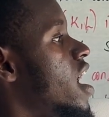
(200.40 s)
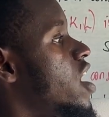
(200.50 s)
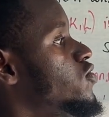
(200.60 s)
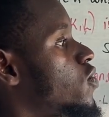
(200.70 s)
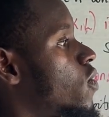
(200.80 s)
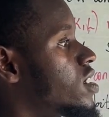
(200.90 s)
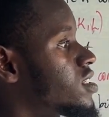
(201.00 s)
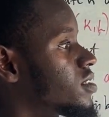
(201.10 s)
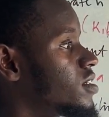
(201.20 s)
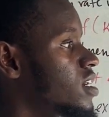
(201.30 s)

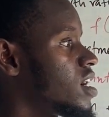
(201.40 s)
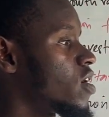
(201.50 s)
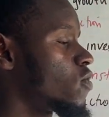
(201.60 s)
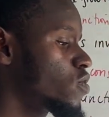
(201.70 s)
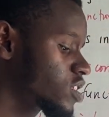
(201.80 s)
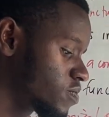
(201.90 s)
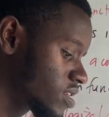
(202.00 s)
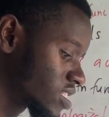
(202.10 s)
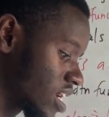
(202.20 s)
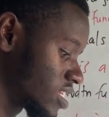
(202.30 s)
isoquant, which
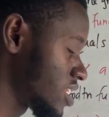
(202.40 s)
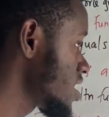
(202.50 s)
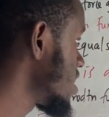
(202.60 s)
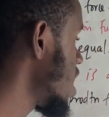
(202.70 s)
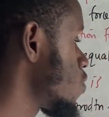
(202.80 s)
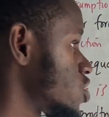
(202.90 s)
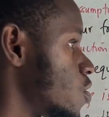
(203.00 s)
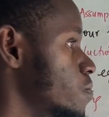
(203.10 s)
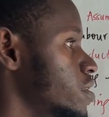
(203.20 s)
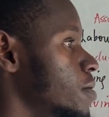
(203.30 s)
means that here now we
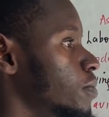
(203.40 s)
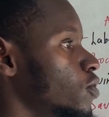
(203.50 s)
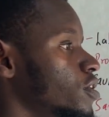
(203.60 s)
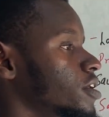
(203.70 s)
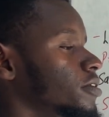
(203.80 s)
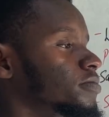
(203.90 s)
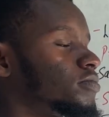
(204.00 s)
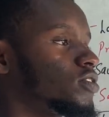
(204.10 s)
shall be employing,